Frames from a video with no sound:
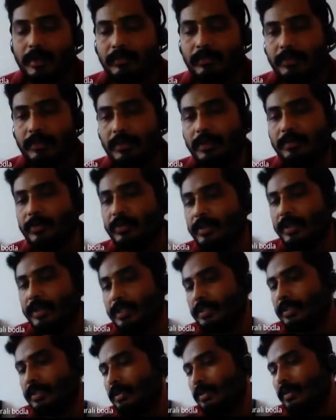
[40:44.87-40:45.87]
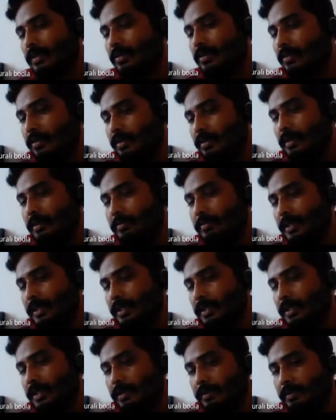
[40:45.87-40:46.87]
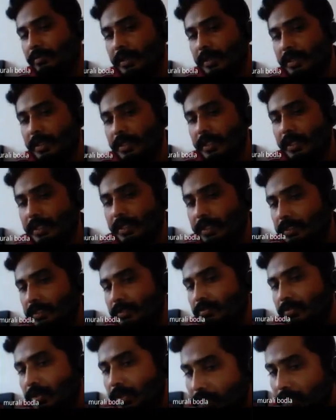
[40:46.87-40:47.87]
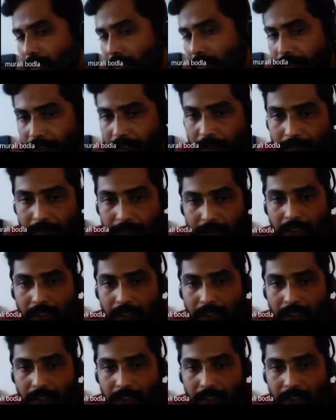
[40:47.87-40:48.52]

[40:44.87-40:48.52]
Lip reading: If you remove the external load, the material will take its original shape.